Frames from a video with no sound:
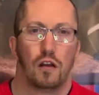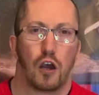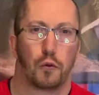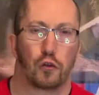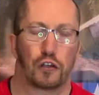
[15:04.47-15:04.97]

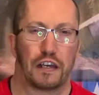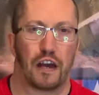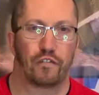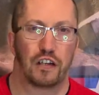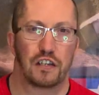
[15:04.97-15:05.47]
hope you're looking
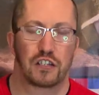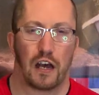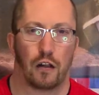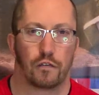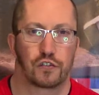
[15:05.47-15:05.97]
after
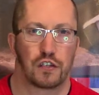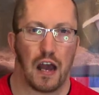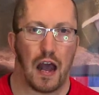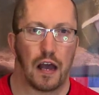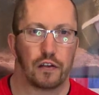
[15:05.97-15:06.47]
yourselves,
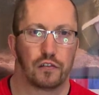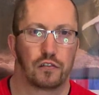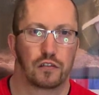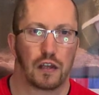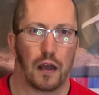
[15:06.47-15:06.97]
and
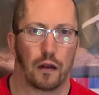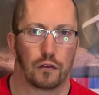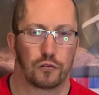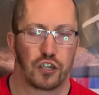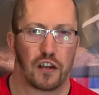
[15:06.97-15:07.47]

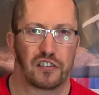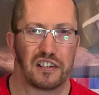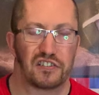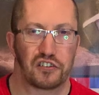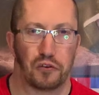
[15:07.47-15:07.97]
I'll chat to
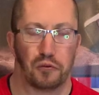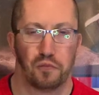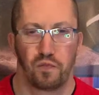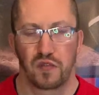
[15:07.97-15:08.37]
you soon.